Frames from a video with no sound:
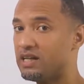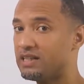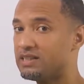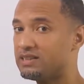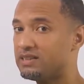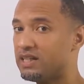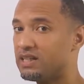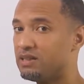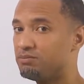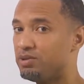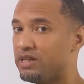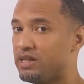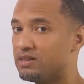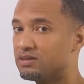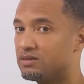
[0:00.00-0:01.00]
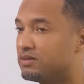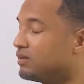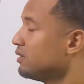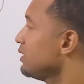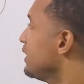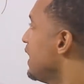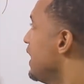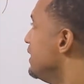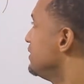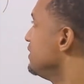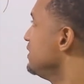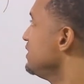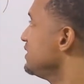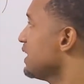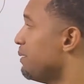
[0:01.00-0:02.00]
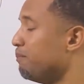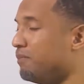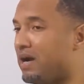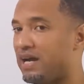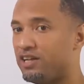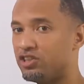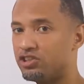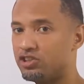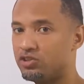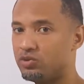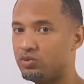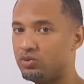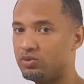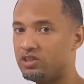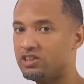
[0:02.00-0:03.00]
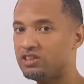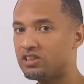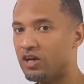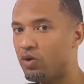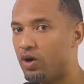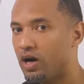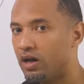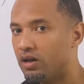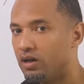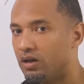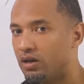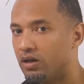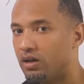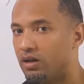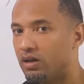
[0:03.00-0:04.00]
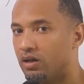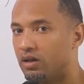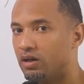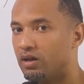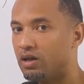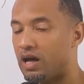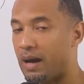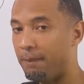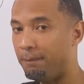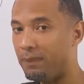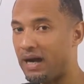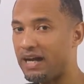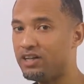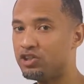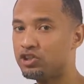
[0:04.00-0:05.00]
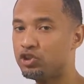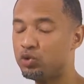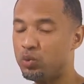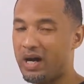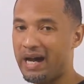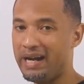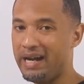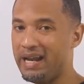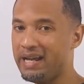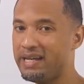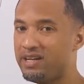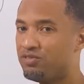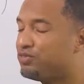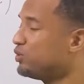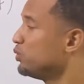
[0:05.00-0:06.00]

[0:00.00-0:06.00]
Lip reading: that is taking place? Guys, this is a minus 2. This is a what? A minus 2, a negative